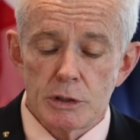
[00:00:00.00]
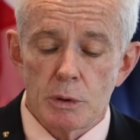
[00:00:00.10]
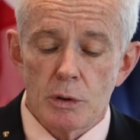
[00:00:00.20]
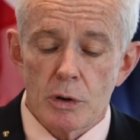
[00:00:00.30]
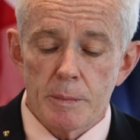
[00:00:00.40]
you
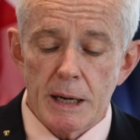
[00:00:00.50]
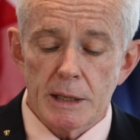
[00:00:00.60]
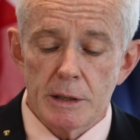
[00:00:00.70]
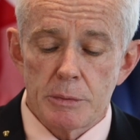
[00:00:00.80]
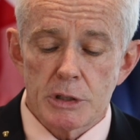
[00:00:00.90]
will
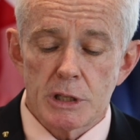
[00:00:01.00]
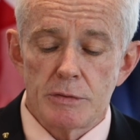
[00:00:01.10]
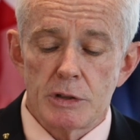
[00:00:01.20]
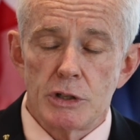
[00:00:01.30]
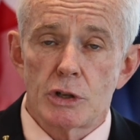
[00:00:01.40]
automatically
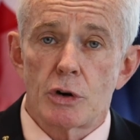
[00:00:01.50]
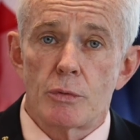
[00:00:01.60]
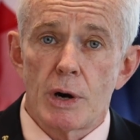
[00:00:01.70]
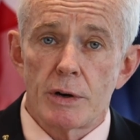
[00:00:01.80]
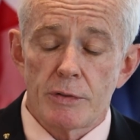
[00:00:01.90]
receive the new
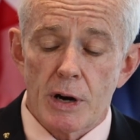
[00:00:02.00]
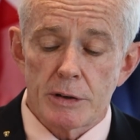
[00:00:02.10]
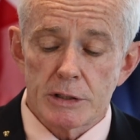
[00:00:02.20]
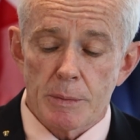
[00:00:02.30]
coronavirus